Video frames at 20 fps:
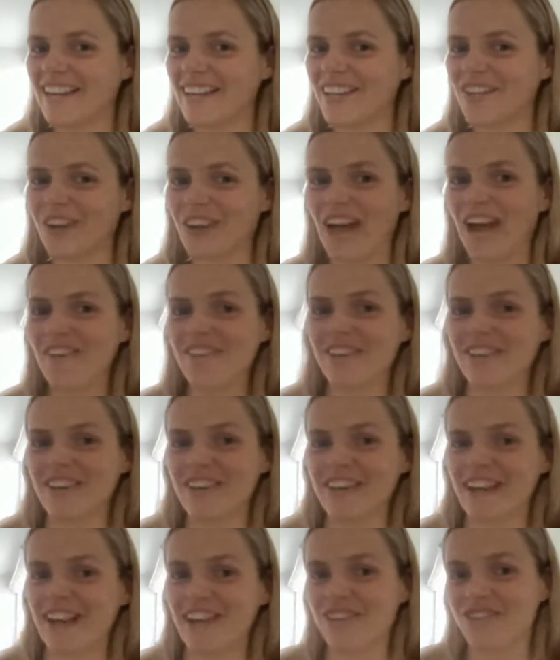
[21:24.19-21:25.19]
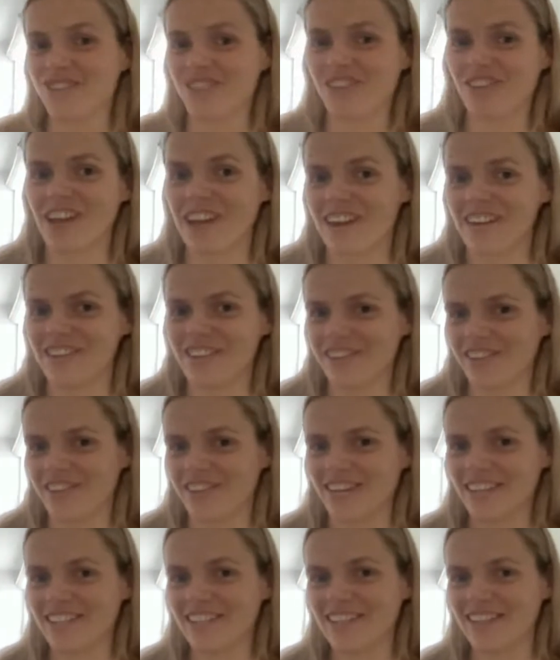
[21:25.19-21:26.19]
have an extra large
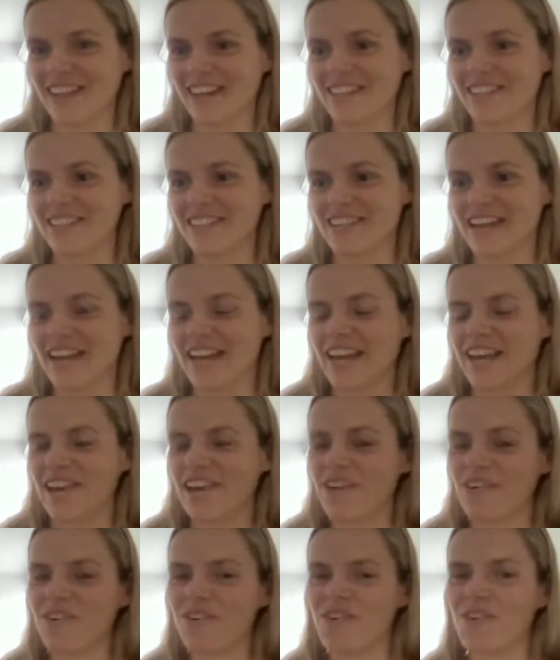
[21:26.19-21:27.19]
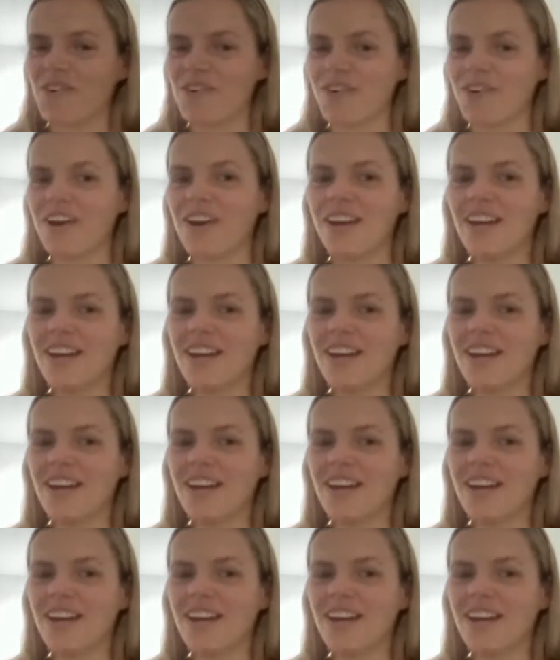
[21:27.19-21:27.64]
increase the next day or